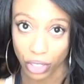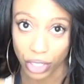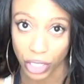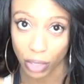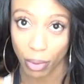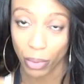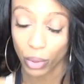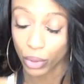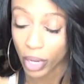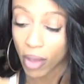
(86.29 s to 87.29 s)
into the gym, I'm
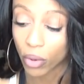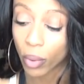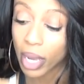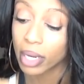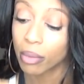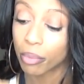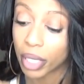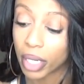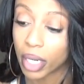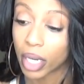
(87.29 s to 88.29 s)
going to have quite a
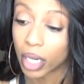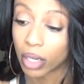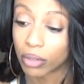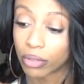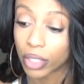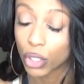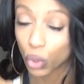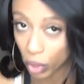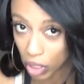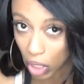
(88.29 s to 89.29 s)
bit of
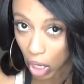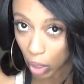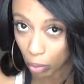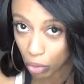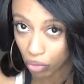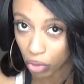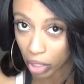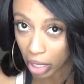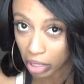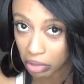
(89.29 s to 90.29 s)
story times for you
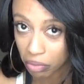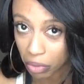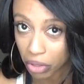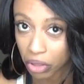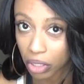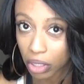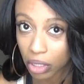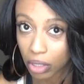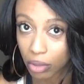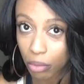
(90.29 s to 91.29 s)
guys with
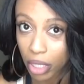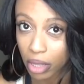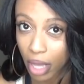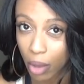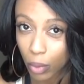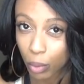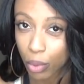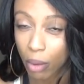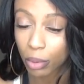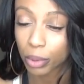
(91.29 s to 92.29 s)
the men that will
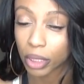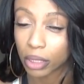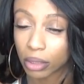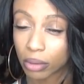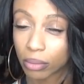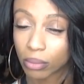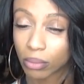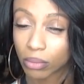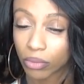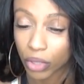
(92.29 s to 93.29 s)
probably
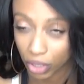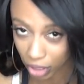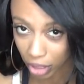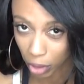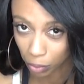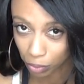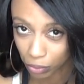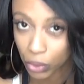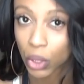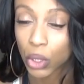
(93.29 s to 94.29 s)
feel the need
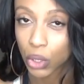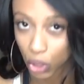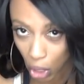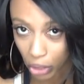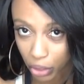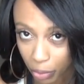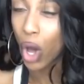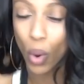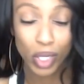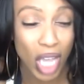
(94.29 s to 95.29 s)
to talk to me.
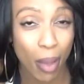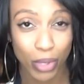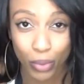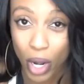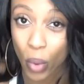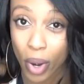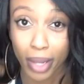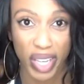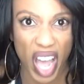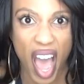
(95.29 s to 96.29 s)
Always happens when I
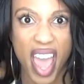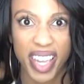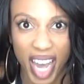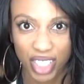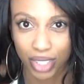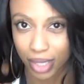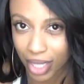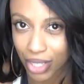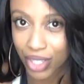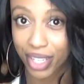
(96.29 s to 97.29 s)
wear like eye-catching
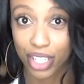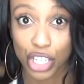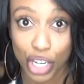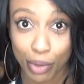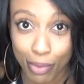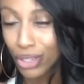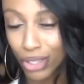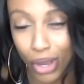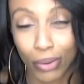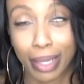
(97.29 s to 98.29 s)
things to the gym.
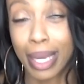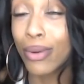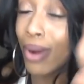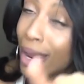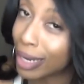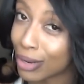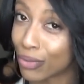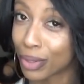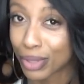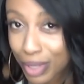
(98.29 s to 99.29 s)
So get ready
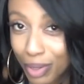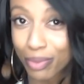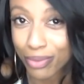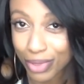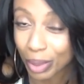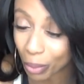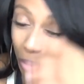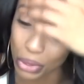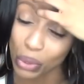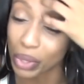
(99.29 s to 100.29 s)
for some, some
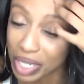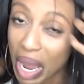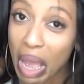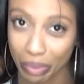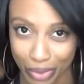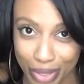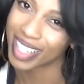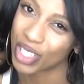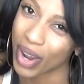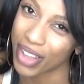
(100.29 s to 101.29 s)
more story times.
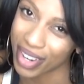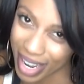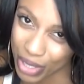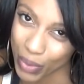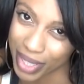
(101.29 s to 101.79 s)
Let's try on the next